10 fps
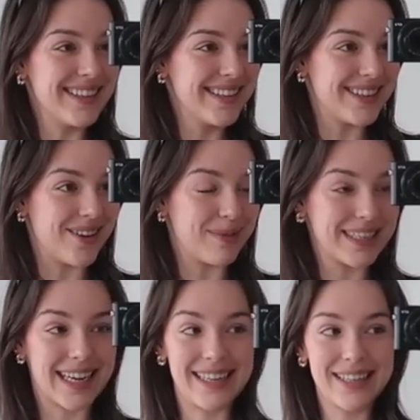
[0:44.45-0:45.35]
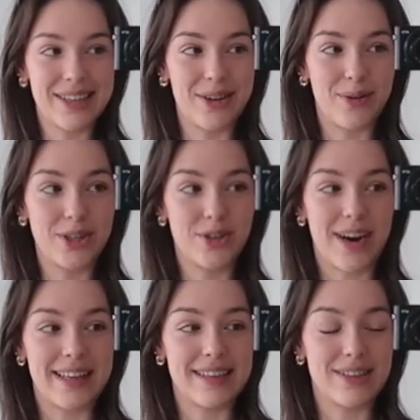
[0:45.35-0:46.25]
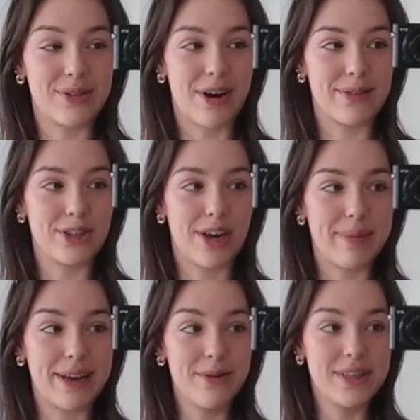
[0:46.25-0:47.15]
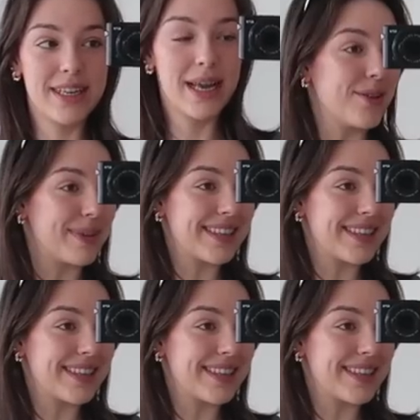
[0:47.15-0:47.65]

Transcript: So I'm excited to go try this new coffee shop out. I